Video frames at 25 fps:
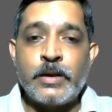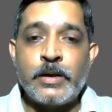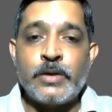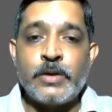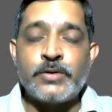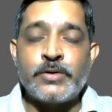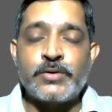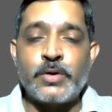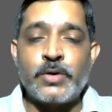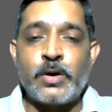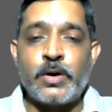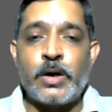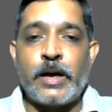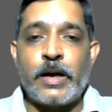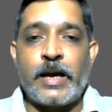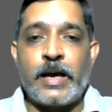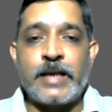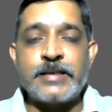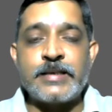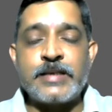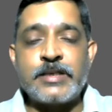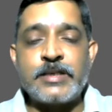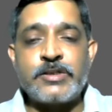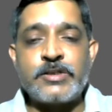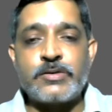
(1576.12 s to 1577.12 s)
So
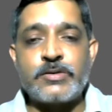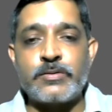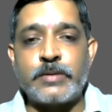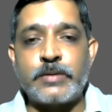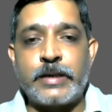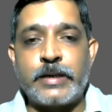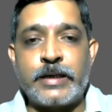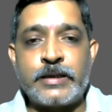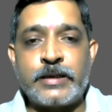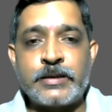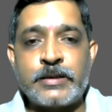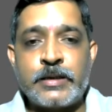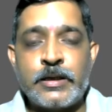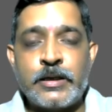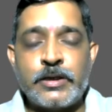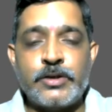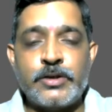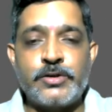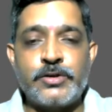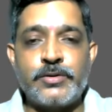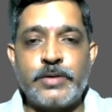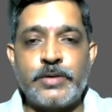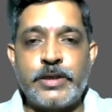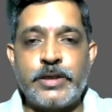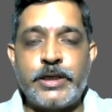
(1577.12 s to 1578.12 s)
as a student,
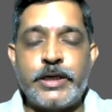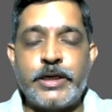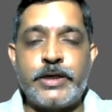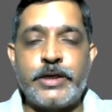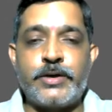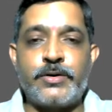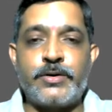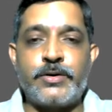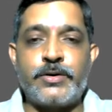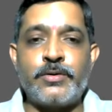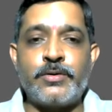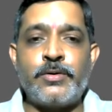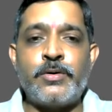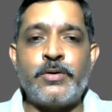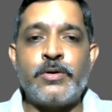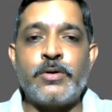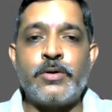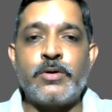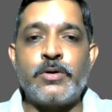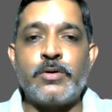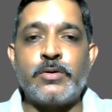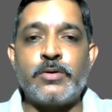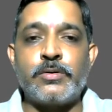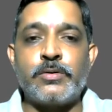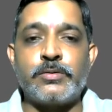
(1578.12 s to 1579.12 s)
you need to
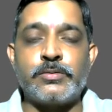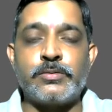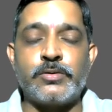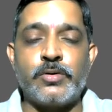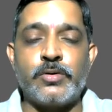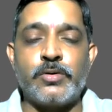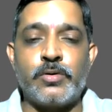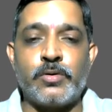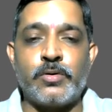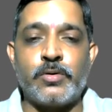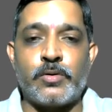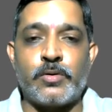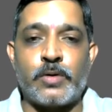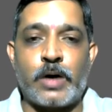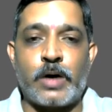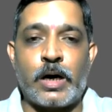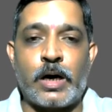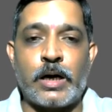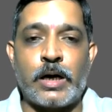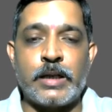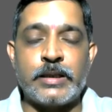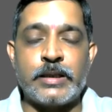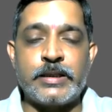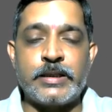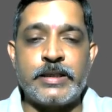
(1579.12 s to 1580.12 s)
know
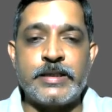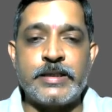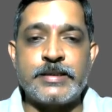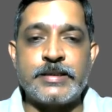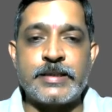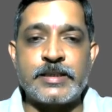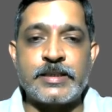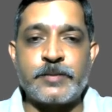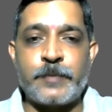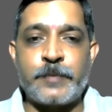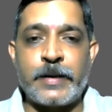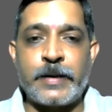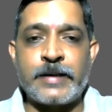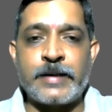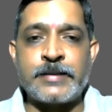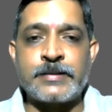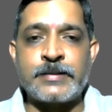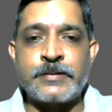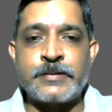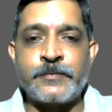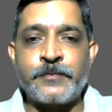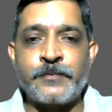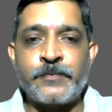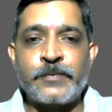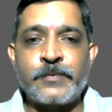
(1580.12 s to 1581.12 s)
all these
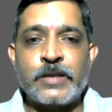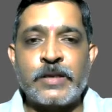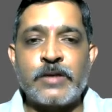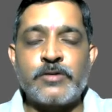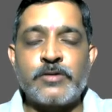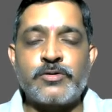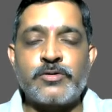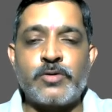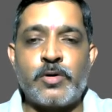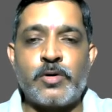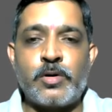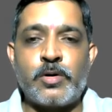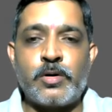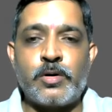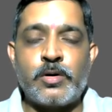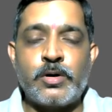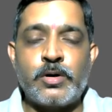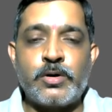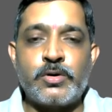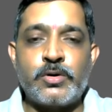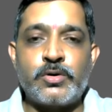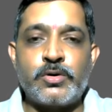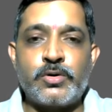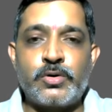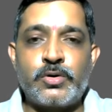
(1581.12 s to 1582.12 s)
aspects. So
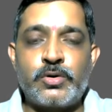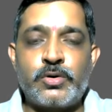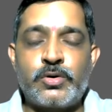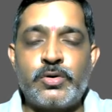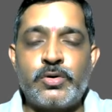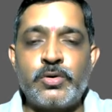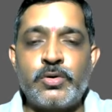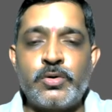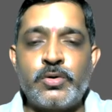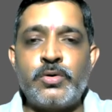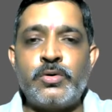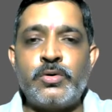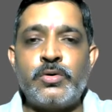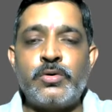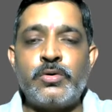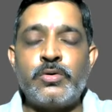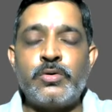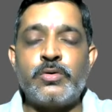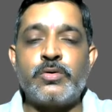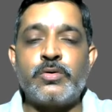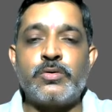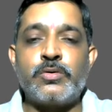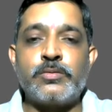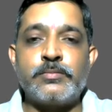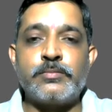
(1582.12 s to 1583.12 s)
do
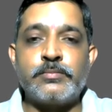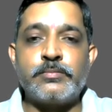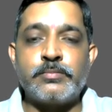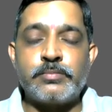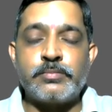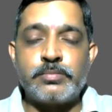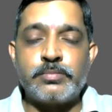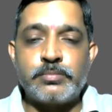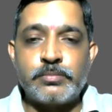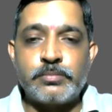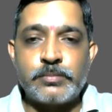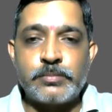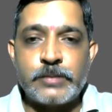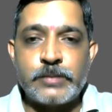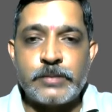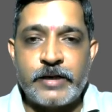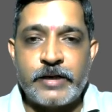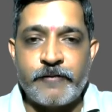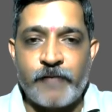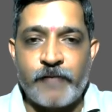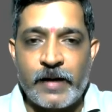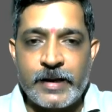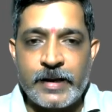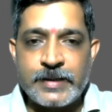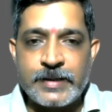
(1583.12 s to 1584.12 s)

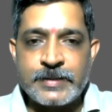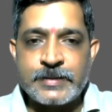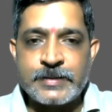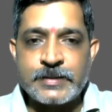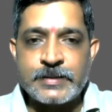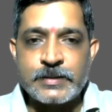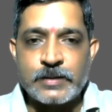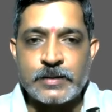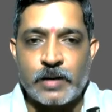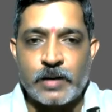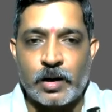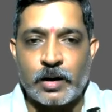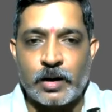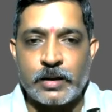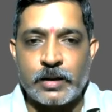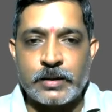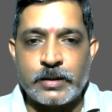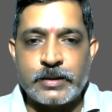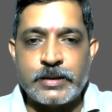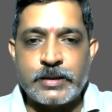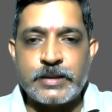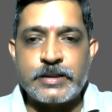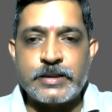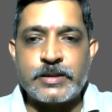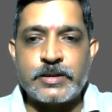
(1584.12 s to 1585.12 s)
revise all
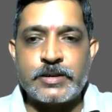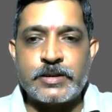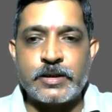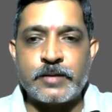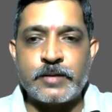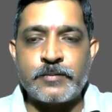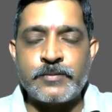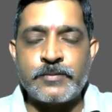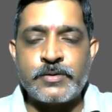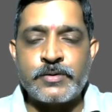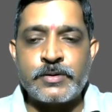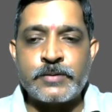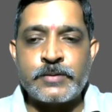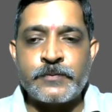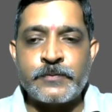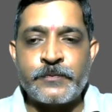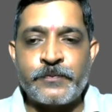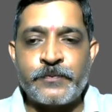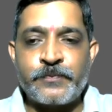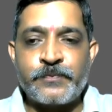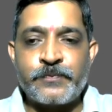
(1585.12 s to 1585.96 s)
these terms,